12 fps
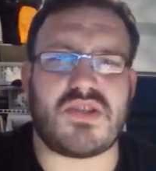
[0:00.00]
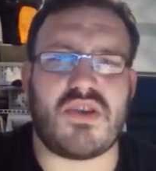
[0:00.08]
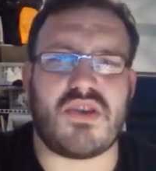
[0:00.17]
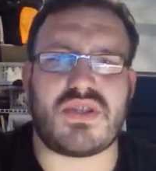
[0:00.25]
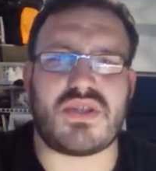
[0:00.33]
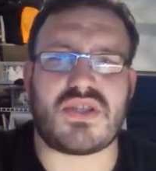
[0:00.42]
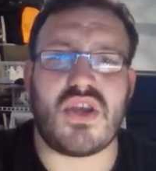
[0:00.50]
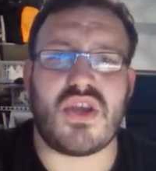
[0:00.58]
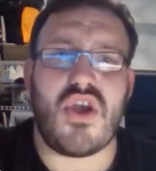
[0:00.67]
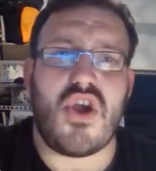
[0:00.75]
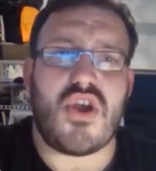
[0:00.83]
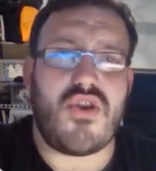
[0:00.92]
So it's
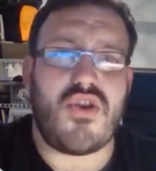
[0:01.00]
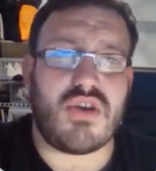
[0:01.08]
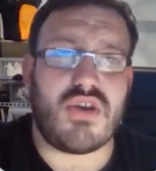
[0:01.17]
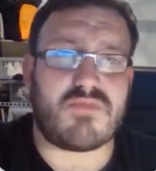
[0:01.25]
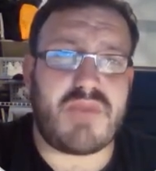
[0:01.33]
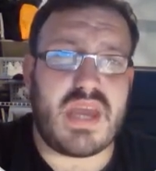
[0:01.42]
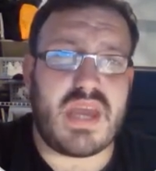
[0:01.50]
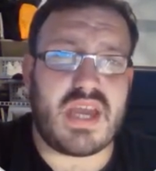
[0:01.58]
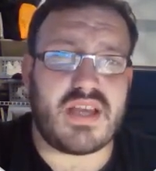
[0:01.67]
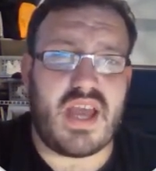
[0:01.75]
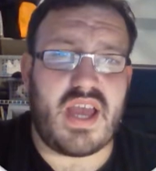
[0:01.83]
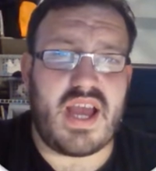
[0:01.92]
not as big